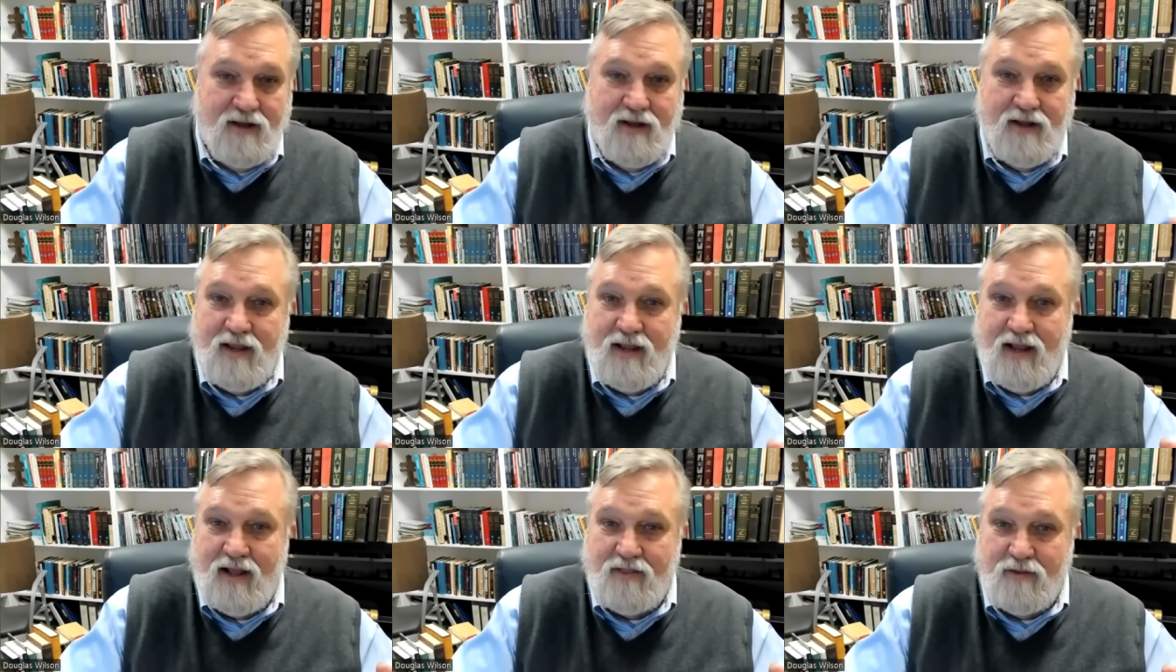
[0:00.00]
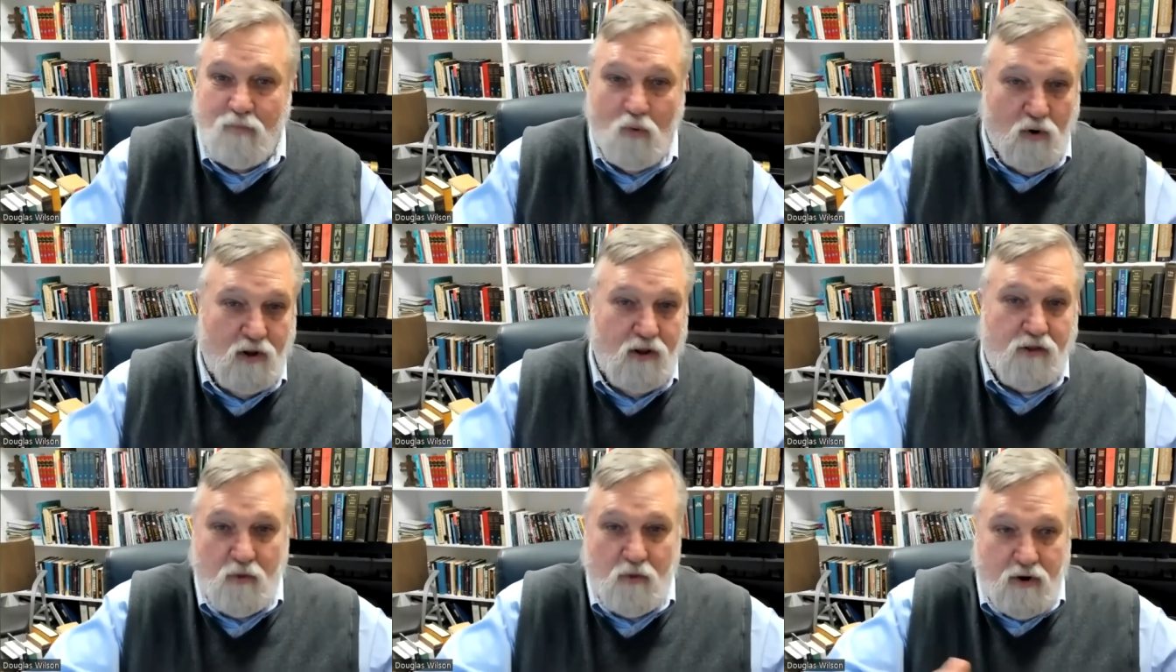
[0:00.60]
he had the
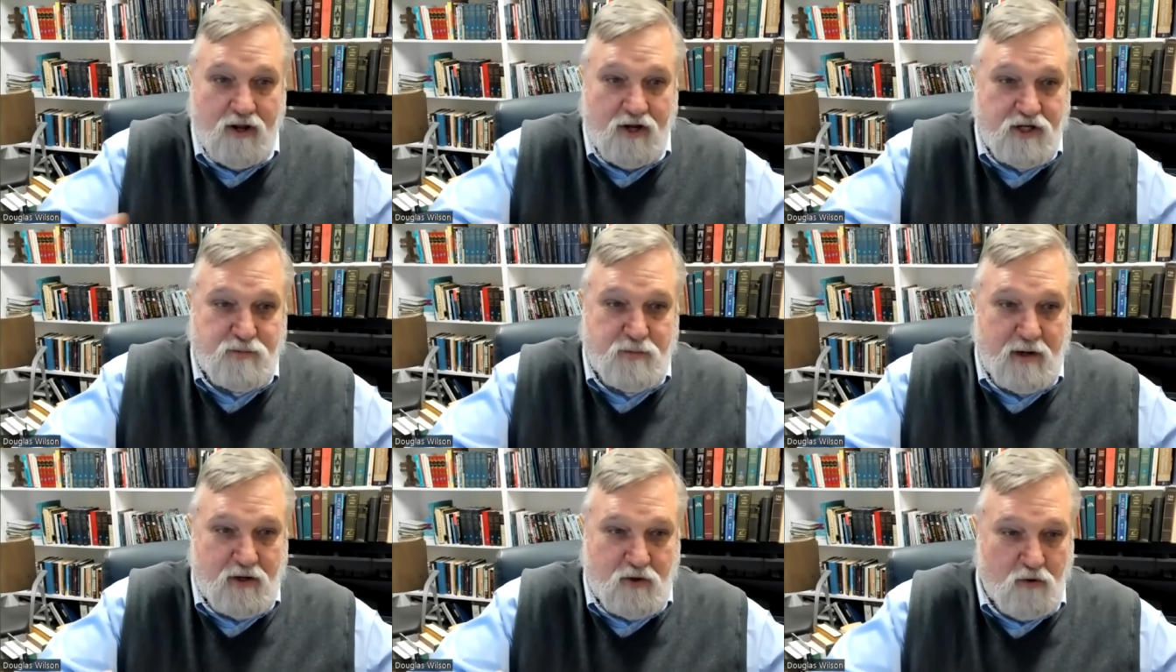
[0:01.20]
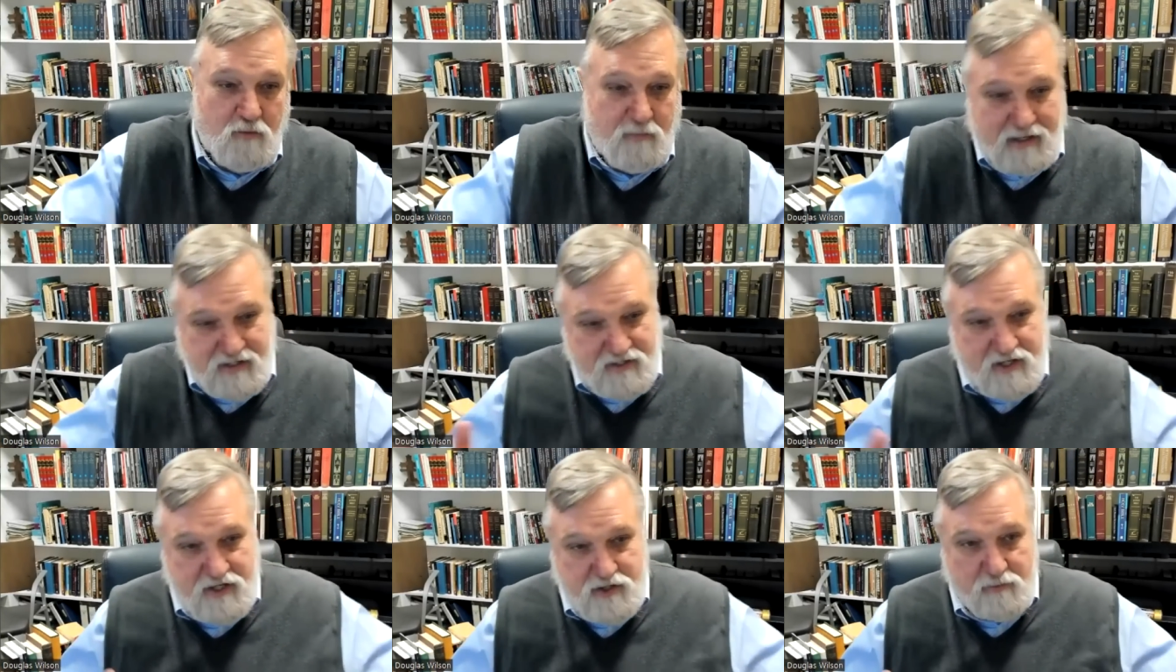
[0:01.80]
moral authority to speak to it
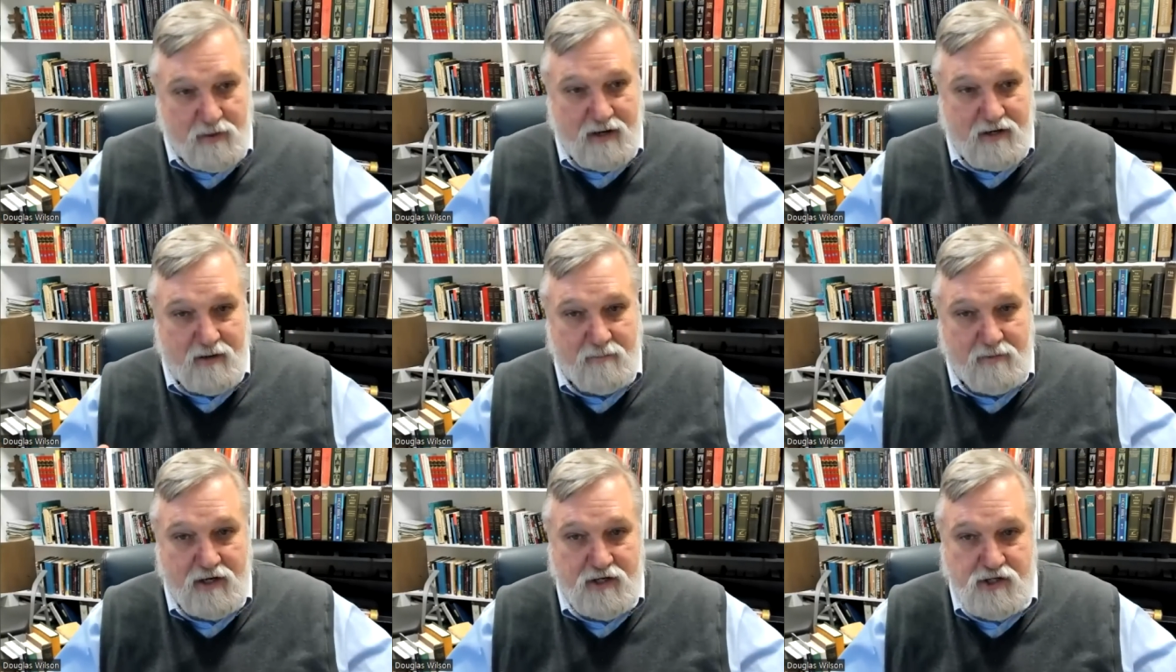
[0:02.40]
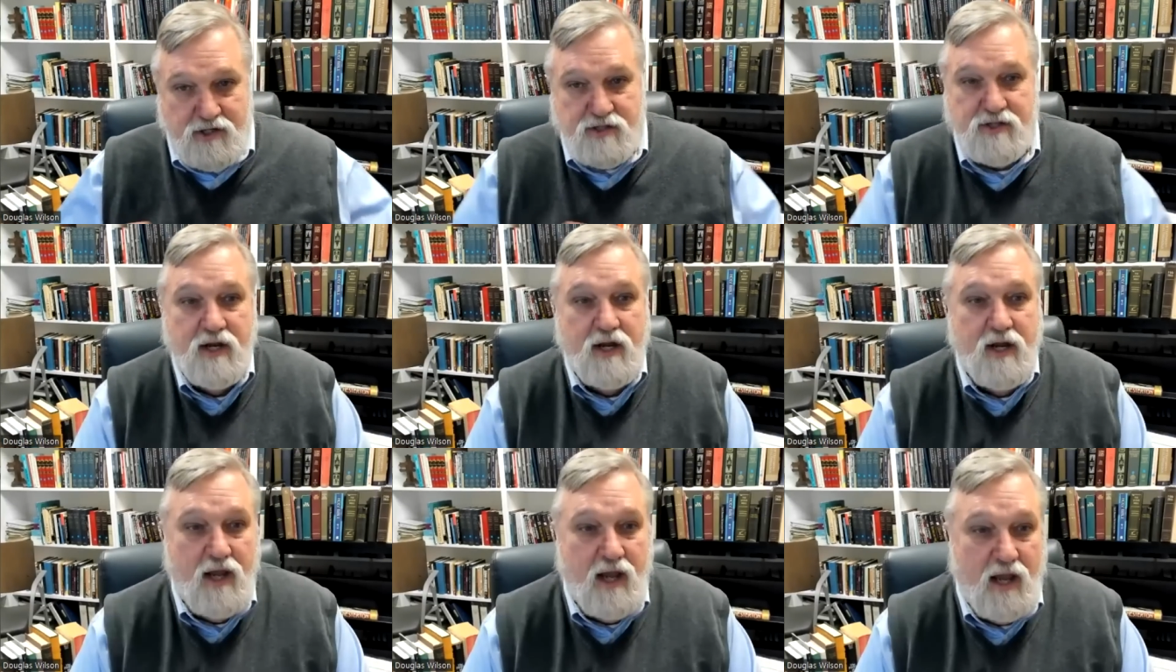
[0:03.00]
because these are my temptations
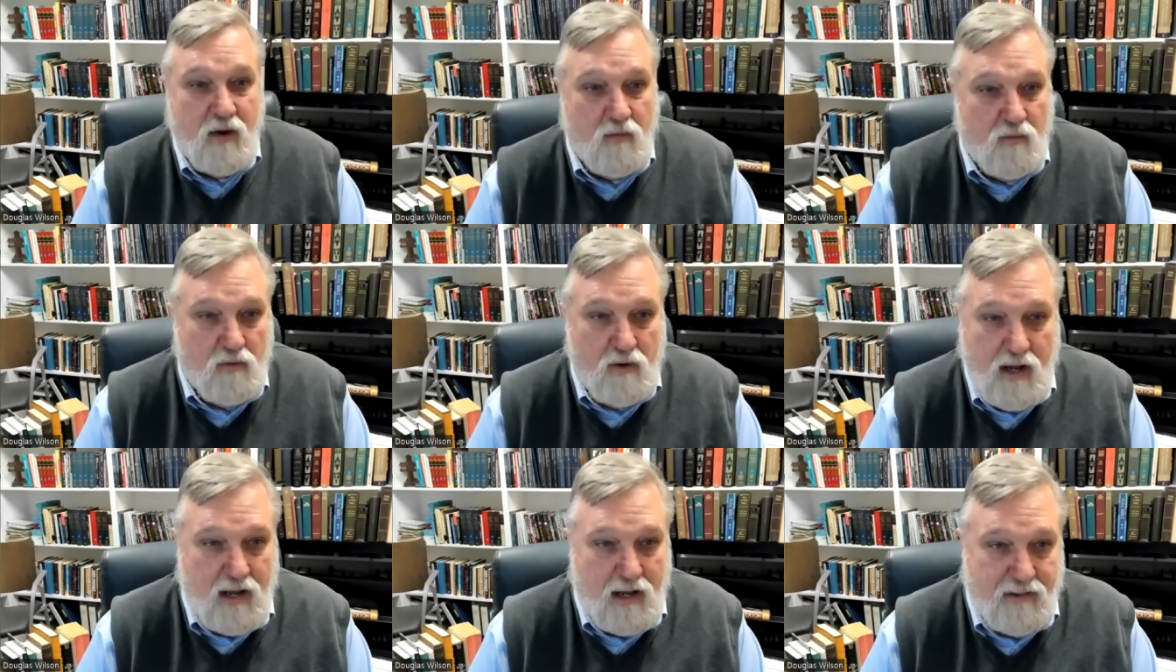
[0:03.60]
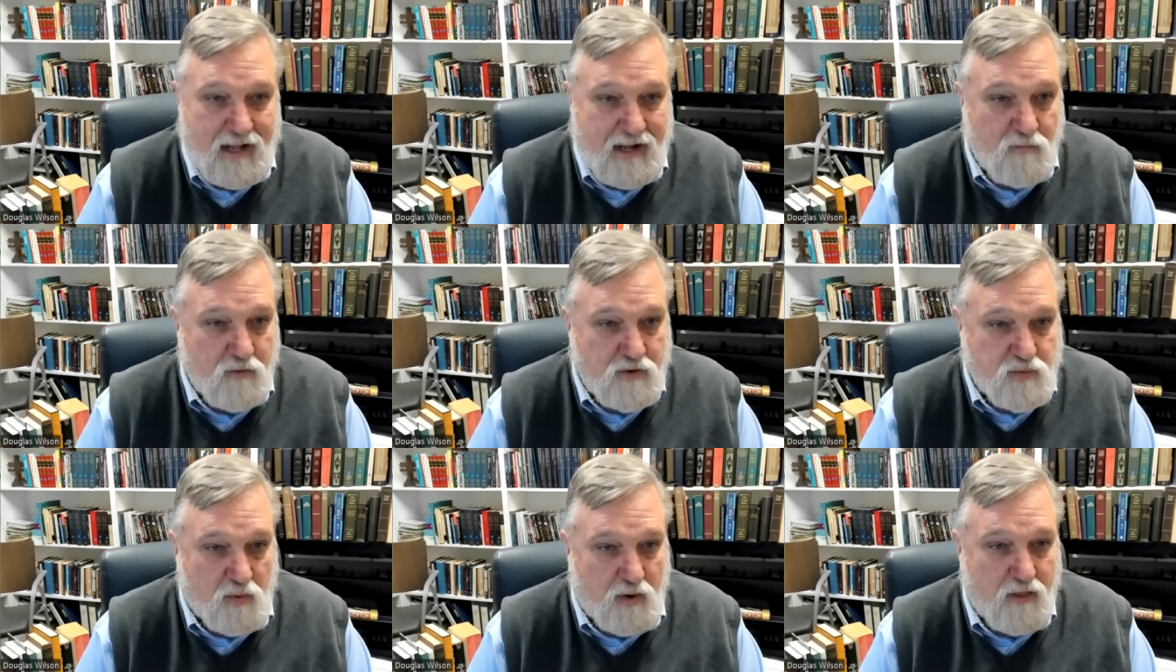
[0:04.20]
and and that
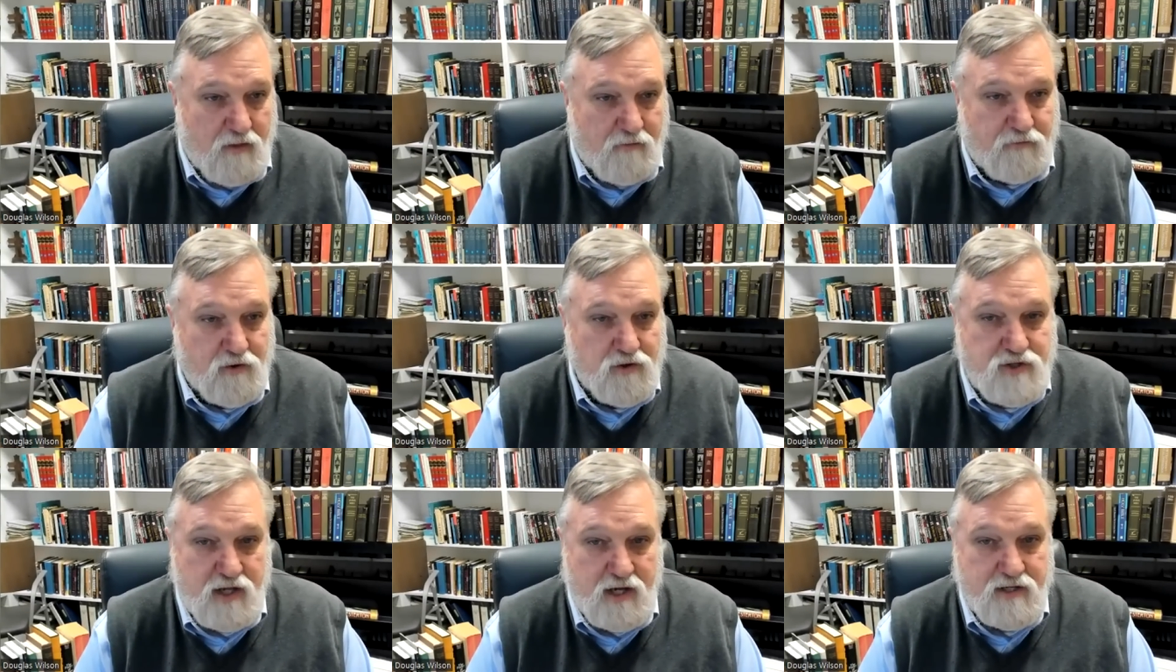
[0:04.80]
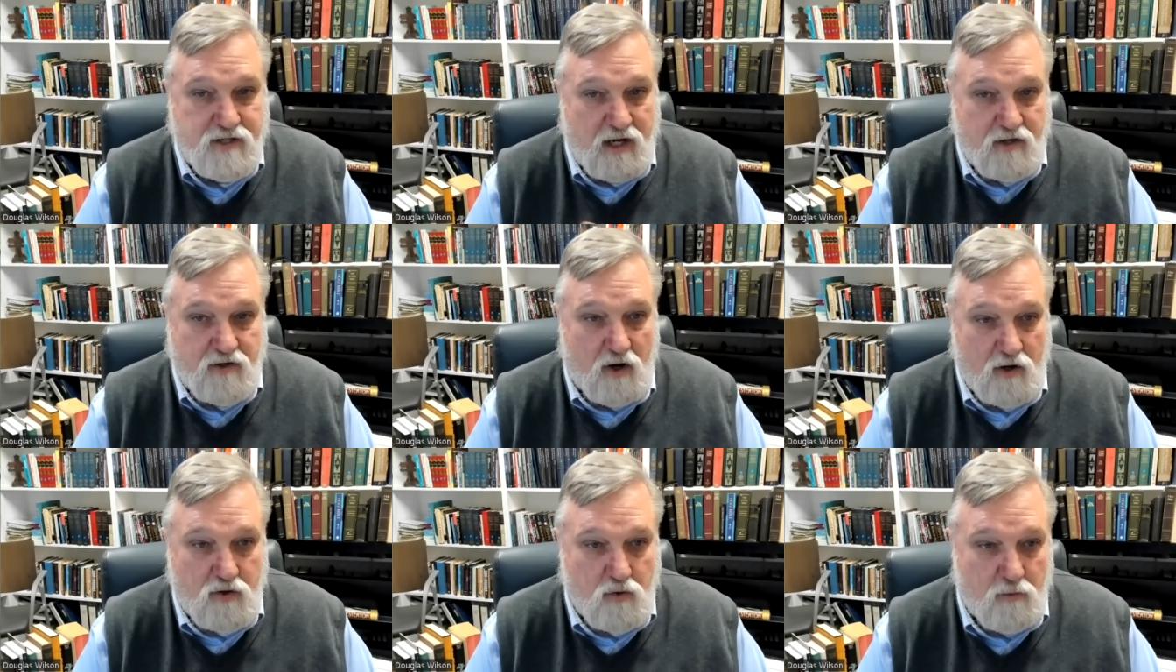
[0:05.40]
was one of the first things i
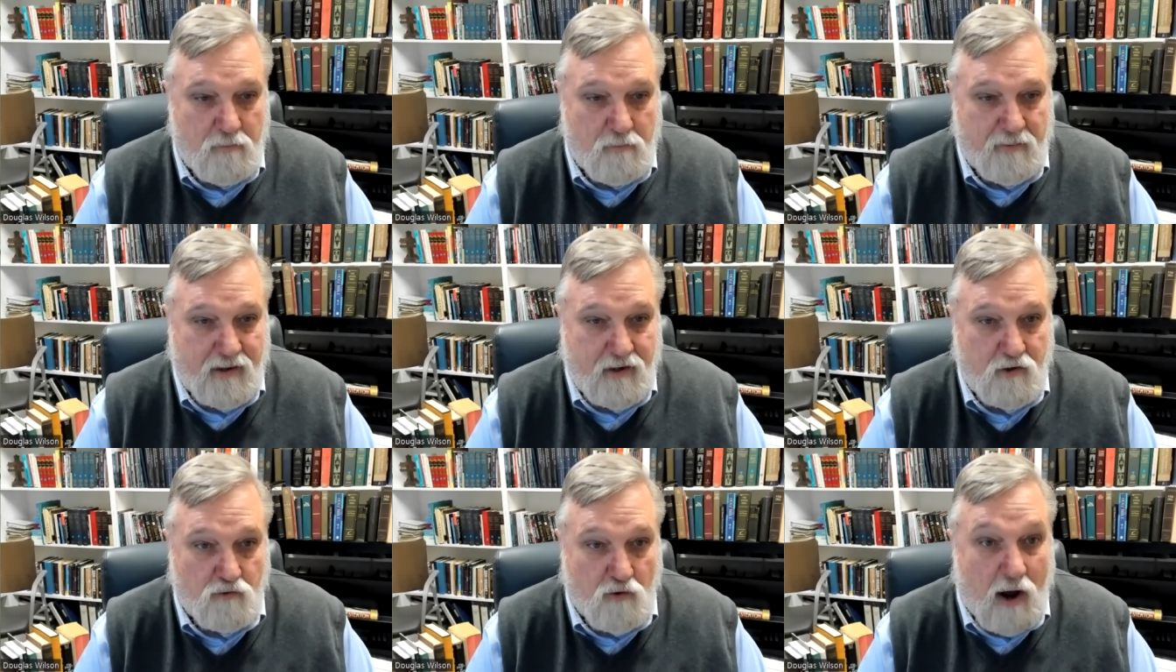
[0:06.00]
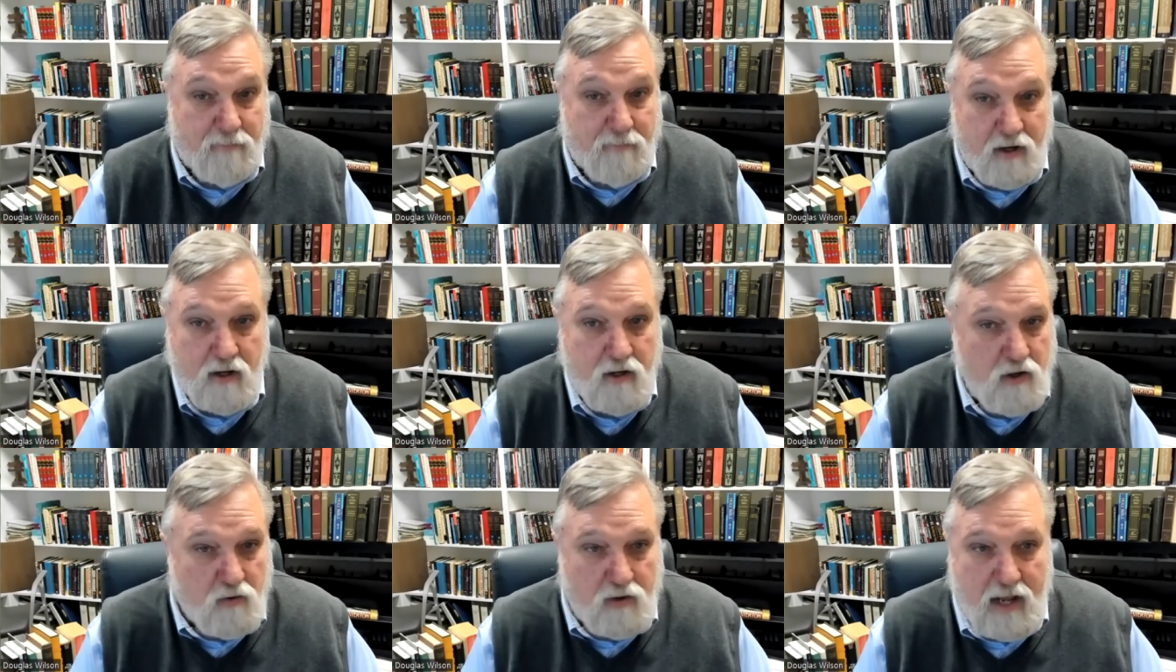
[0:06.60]
talked to him about dropping
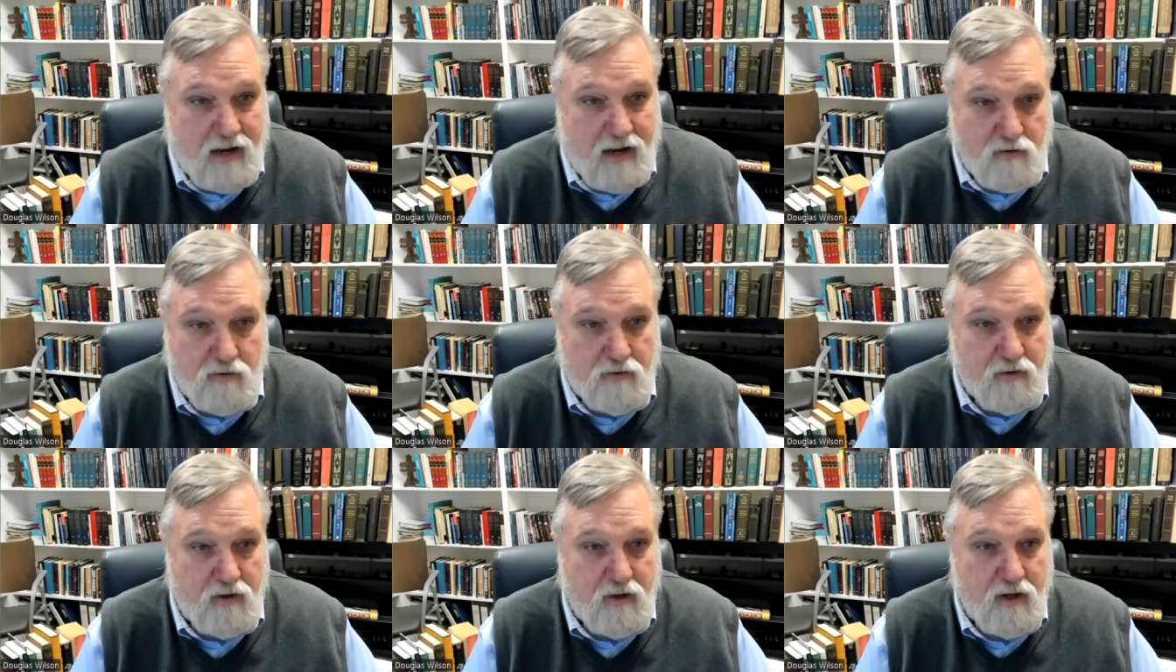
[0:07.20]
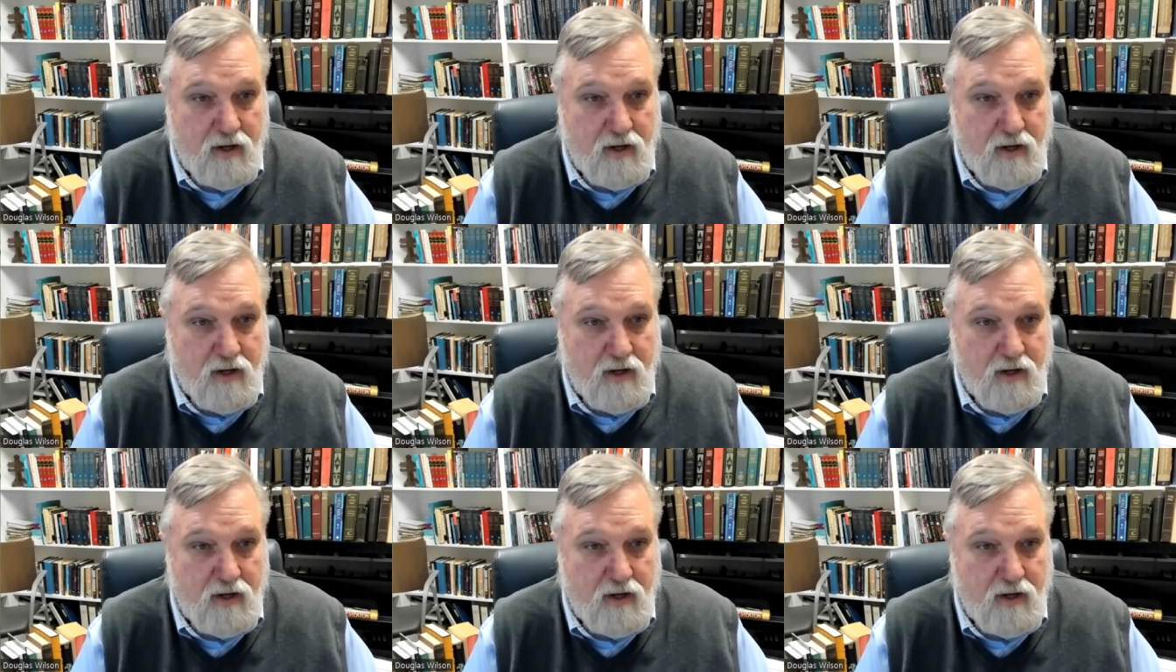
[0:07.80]
you can't do that